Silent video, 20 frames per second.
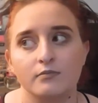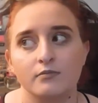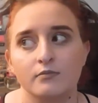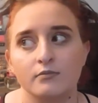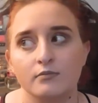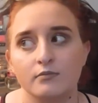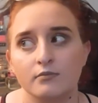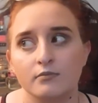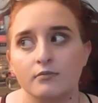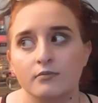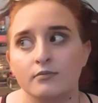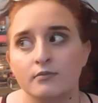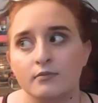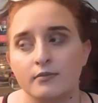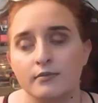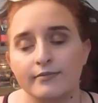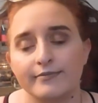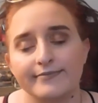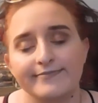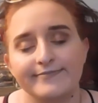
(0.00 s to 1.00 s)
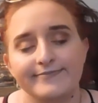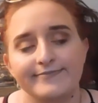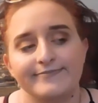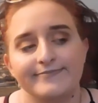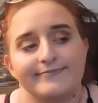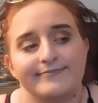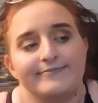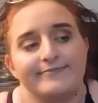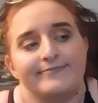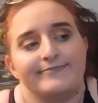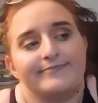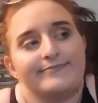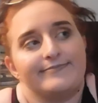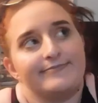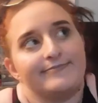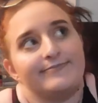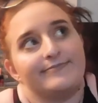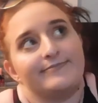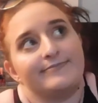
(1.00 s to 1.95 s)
No one is speaking in this clip.